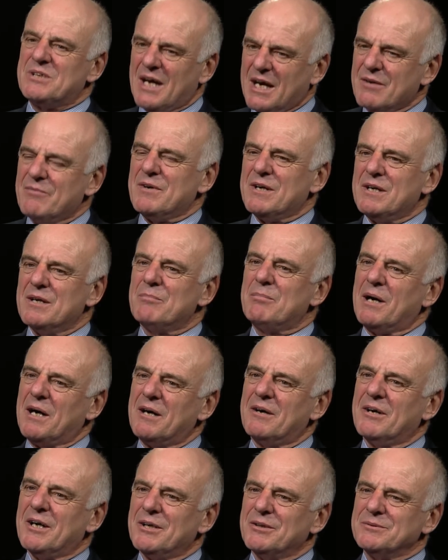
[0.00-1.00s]
David
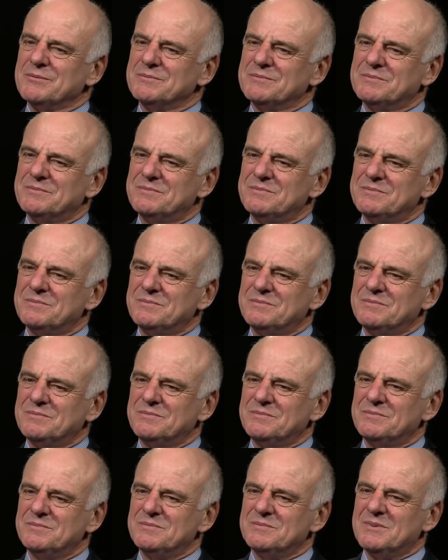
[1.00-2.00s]
Nabarro,
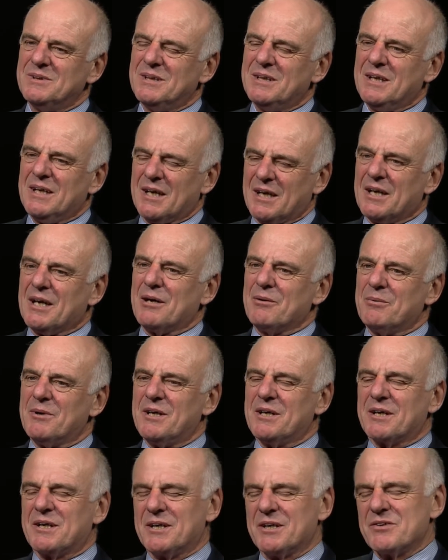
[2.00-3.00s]
and I
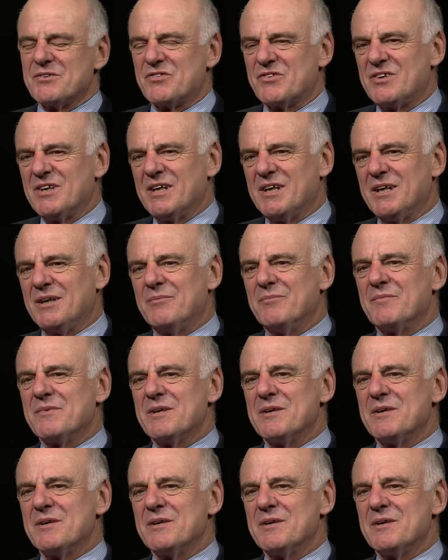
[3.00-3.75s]
work as the